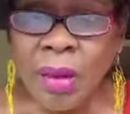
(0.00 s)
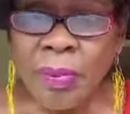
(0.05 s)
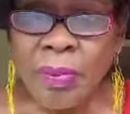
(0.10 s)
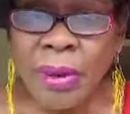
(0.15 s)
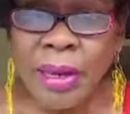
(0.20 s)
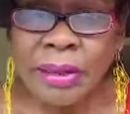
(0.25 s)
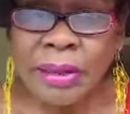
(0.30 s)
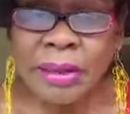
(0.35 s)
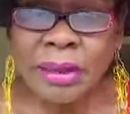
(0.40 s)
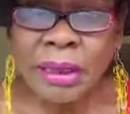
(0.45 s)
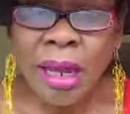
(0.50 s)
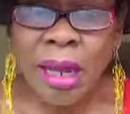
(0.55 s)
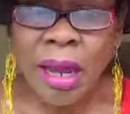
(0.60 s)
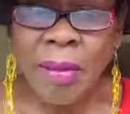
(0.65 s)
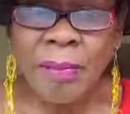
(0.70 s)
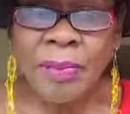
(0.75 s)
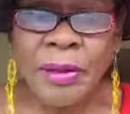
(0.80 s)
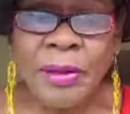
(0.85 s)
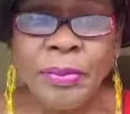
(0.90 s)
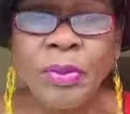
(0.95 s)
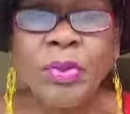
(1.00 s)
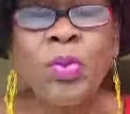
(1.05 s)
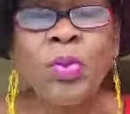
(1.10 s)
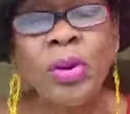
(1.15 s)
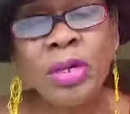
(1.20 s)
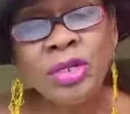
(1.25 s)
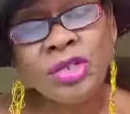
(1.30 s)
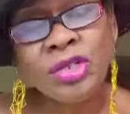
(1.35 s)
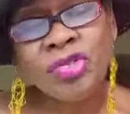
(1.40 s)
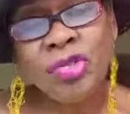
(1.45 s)
But people who
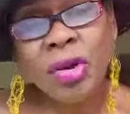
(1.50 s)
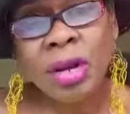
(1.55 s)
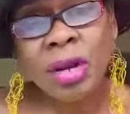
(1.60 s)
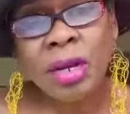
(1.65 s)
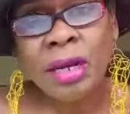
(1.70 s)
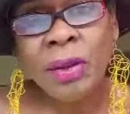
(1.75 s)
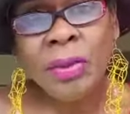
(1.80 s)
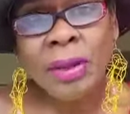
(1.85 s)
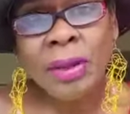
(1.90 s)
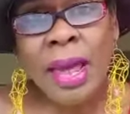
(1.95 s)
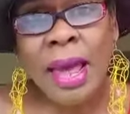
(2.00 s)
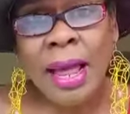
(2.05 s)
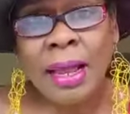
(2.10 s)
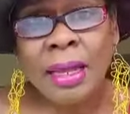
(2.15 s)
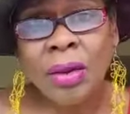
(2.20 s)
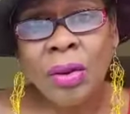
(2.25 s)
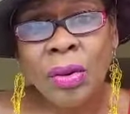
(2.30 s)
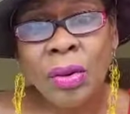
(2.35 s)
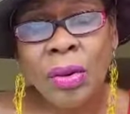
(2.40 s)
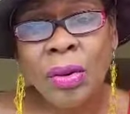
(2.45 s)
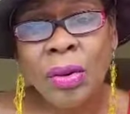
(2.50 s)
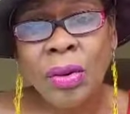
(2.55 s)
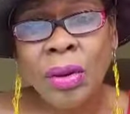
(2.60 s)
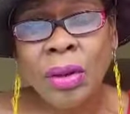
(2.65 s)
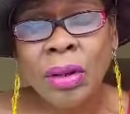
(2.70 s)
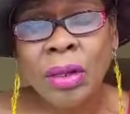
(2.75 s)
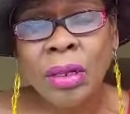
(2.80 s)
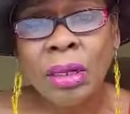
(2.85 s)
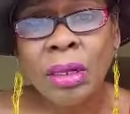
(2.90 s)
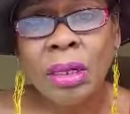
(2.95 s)
are struggling with
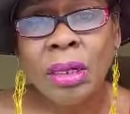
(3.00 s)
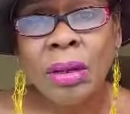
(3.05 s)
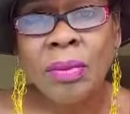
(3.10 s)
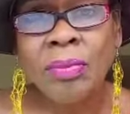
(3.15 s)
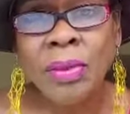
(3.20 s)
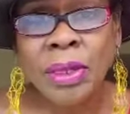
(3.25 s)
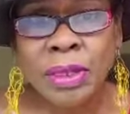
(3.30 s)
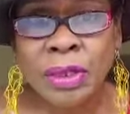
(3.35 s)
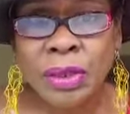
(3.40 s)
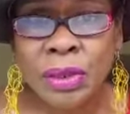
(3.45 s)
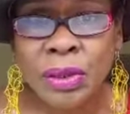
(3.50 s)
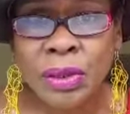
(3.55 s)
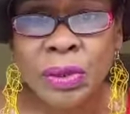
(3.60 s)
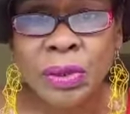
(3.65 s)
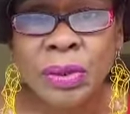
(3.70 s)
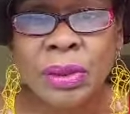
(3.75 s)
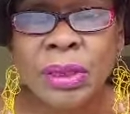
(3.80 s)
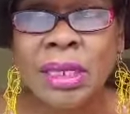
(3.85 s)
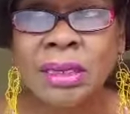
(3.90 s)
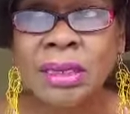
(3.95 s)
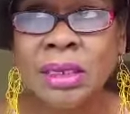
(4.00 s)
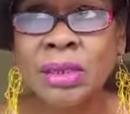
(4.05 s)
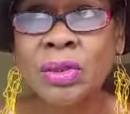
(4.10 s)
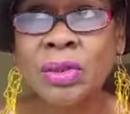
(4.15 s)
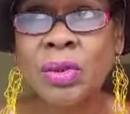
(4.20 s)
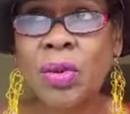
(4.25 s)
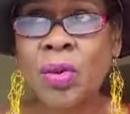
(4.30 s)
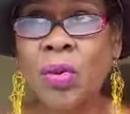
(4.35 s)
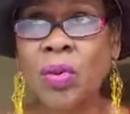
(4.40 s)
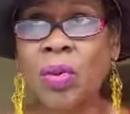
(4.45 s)
alcohol misuse, as it's
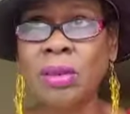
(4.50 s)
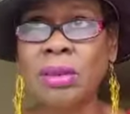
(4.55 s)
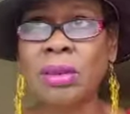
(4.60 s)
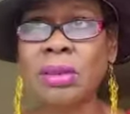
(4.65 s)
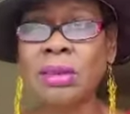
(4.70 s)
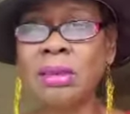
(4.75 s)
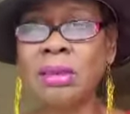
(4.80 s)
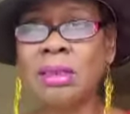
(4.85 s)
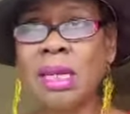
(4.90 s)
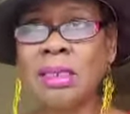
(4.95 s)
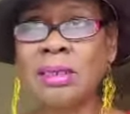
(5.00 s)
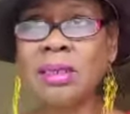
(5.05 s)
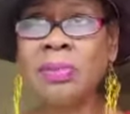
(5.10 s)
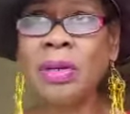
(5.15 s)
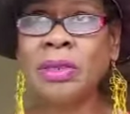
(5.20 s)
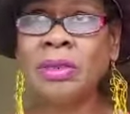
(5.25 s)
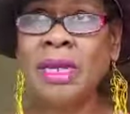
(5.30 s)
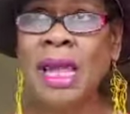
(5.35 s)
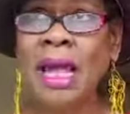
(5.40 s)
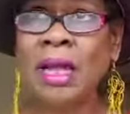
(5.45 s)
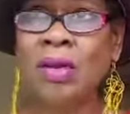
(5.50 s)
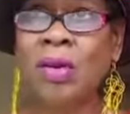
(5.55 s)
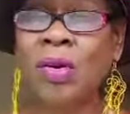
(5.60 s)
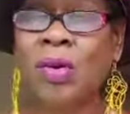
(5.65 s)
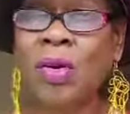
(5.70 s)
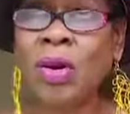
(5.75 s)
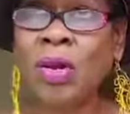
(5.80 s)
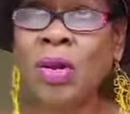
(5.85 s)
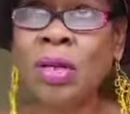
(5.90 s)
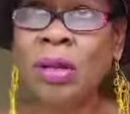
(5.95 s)
called, not so much
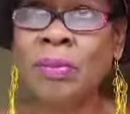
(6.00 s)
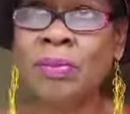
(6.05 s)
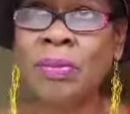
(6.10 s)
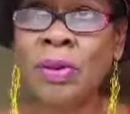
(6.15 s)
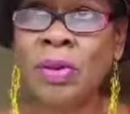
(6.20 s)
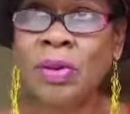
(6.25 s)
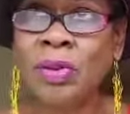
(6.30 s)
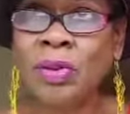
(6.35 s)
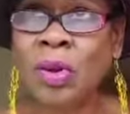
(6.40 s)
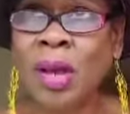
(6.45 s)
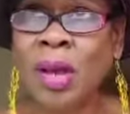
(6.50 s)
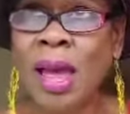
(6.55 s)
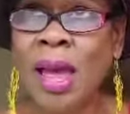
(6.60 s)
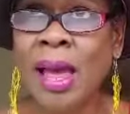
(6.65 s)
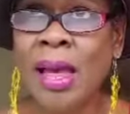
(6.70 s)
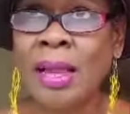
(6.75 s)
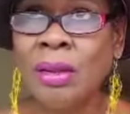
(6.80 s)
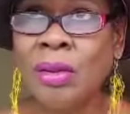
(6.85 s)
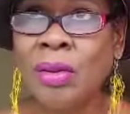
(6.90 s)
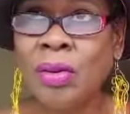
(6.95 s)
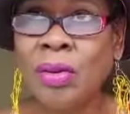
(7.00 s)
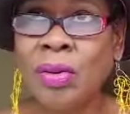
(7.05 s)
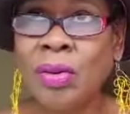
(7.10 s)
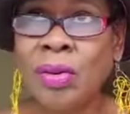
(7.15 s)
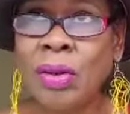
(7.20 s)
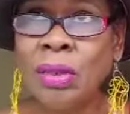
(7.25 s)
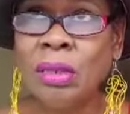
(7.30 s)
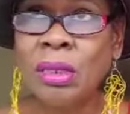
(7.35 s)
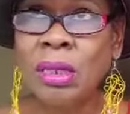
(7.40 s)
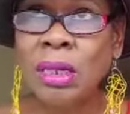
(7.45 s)
alcohol abuse or
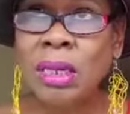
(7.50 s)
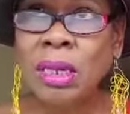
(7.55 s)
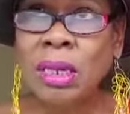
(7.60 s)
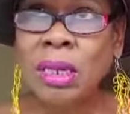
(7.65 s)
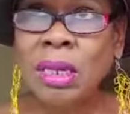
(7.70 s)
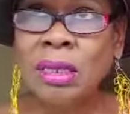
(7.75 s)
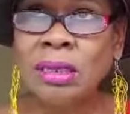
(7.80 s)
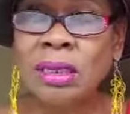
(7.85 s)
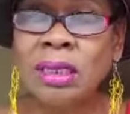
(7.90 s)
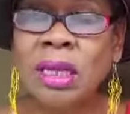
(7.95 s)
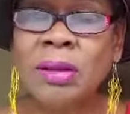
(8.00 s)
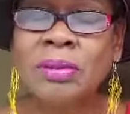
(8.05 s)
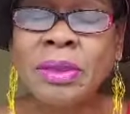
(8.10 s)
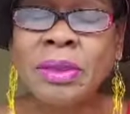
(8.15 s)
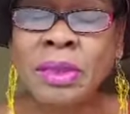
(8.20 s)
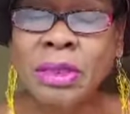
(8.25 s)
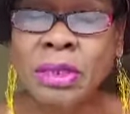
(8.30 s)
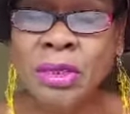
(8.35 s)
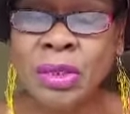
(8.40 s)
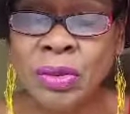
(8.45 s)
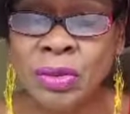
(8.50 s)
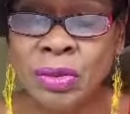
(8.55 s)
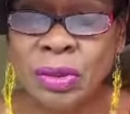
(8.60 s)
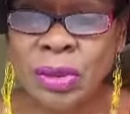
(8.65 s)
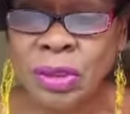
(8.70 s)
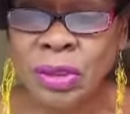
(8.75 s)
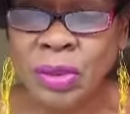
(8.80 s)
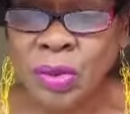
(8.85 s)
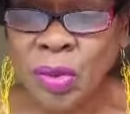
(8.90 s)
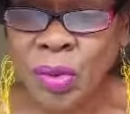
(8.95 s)
alcohol substance use
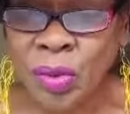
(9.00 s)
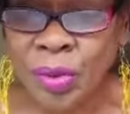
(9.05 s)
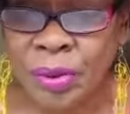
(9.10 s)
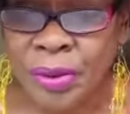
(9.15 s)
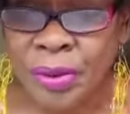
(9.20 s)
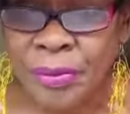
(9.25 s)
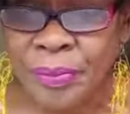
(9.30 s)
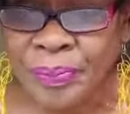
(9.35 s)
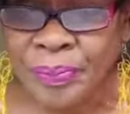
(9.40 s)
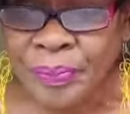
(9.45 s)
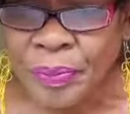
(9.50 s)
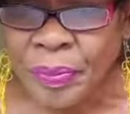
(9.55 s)
disorder,